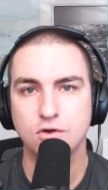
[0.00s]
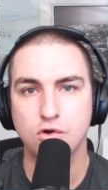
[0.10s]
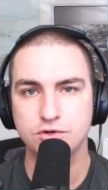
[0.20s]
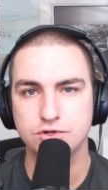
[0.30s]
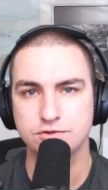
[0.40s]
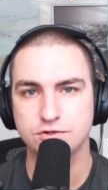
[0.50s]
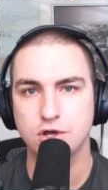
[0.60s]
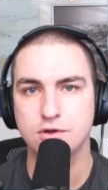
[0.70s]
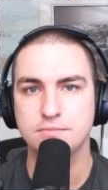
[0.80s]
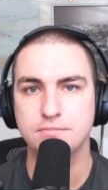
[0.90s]
or would you
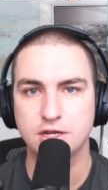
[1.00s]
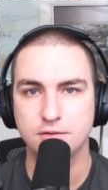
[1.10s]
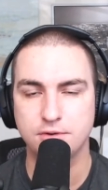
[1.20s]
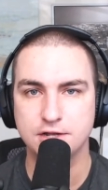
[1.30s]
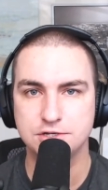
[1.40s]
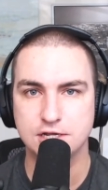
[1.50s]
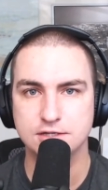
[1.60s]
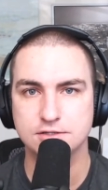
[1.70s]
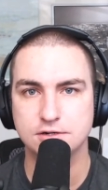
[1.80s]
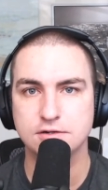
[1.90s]
go and bid on
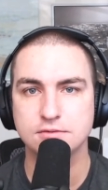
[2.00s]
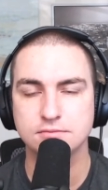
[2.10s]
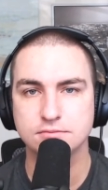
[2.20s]
projects? Or